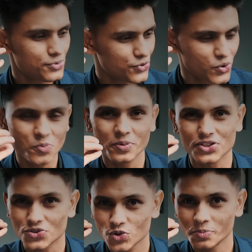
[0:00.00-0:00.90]
super,
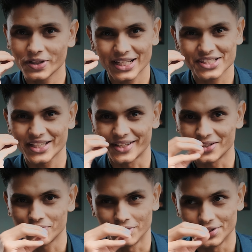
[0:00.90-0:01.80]
super excited
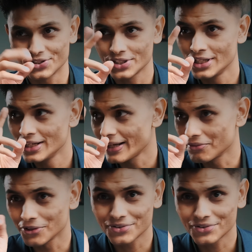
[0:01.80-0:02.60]
for this. I've got